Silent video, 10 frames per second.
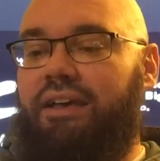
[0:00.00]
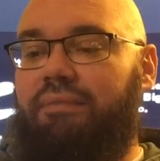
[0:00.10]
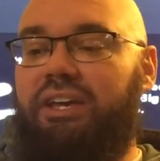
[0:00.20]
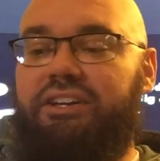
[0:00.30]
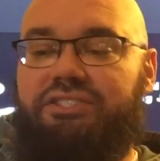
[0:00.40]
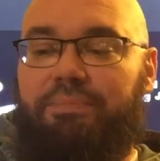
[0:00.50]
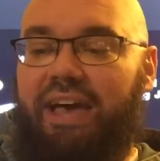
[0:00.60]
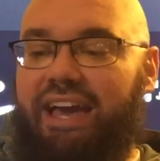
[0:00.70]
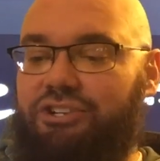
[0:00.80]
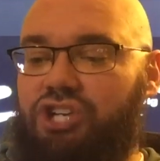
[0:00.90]
Mika
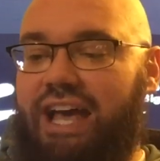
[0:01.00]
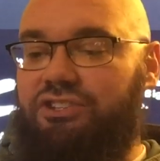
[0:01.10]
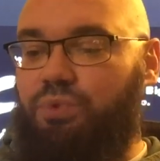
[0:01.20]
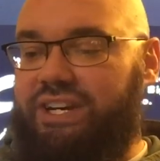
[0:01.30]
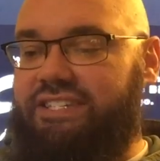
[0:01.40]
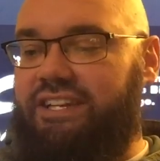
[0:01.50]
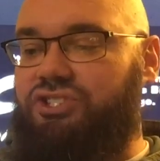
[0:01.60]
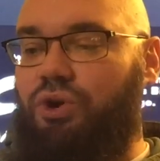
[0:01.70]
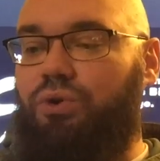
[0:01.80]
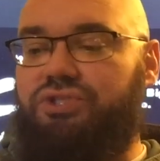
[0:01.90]
Zibanejad,
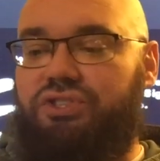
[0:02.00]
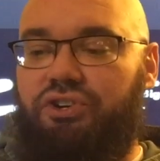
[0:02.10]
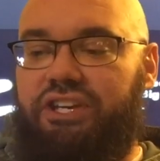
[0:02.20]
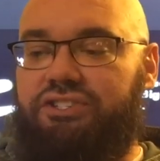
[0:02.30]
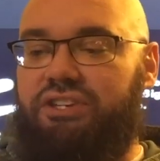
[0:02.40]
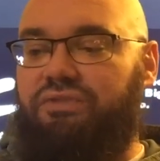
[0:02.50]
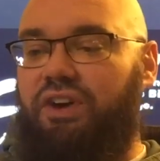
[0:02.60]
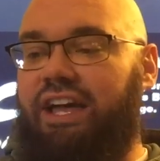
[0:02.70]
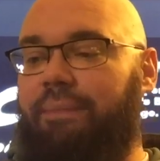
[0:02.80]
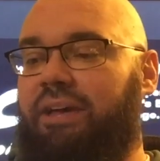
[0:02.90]
26 goals, 30 assists
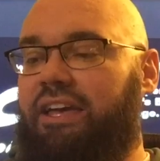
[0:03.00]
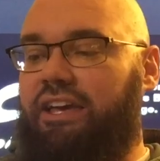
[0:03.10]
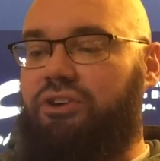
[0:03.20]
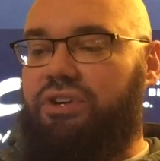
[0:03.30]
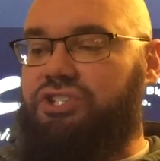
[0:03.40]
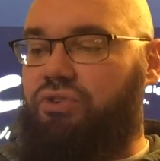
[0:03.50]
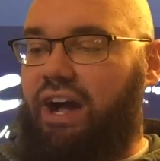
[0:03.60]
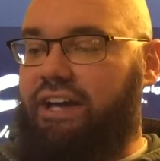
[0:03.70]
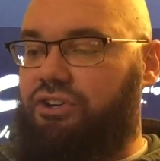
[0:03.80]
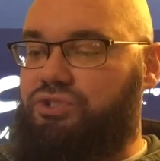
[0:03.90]
for him. And Chris
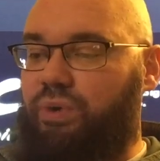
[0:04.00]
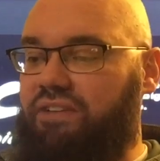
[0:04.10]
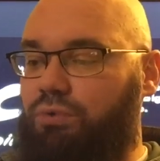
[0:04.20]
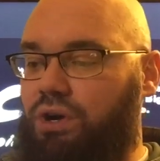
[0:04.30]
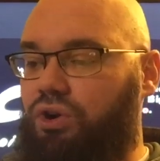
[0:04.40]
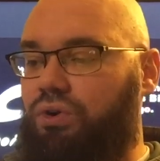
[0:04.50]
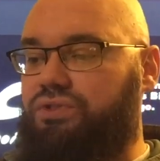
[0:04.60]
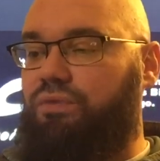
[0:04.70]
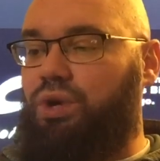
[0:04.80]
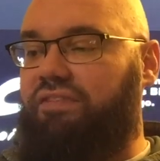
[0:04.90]
Kreider, 24
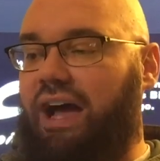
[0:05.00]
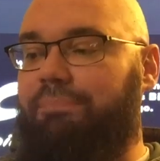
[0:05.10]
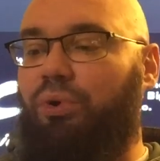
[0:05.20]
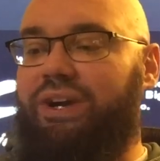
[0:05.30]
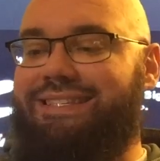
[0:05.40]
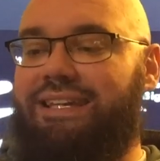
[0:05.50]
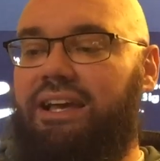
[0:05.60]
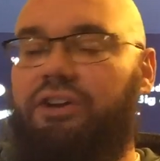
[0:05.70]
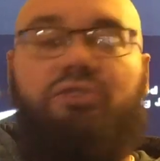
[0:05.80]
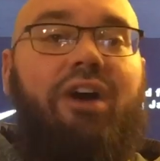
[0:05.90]
goals, 45 points.
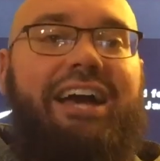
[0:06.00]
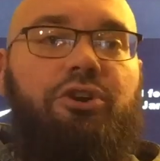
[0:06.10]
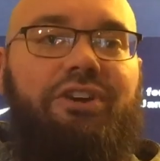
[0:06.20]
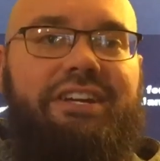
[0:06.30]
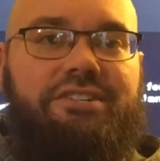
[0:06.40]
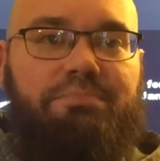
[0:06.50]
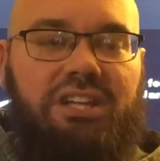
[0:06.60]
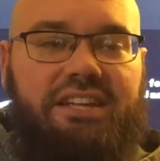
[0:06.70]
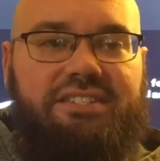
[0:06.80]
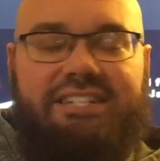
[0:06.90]
Kreider is
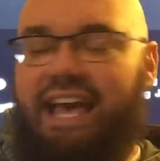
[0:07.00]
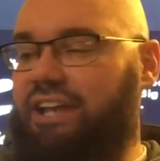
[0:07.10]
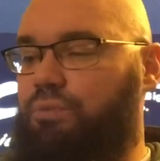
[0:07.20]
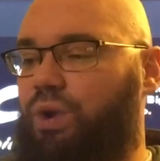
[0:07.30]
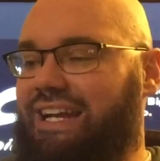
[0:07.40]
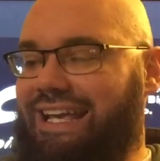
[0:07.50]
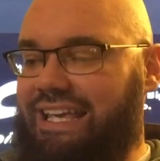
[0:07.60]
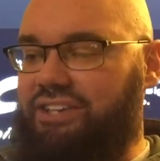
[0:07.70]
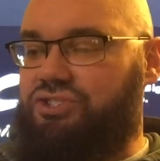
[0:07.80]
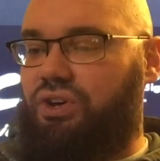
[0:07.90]
plus 10 when
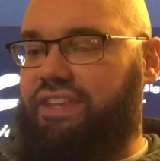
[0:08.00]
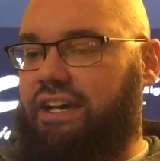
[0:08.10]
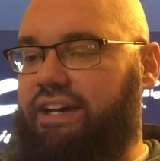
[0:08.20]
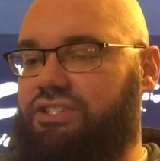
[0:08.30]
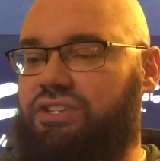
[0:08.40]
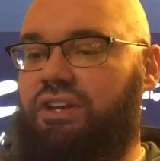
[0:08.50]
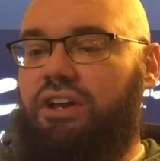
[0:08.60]
he is on the ice.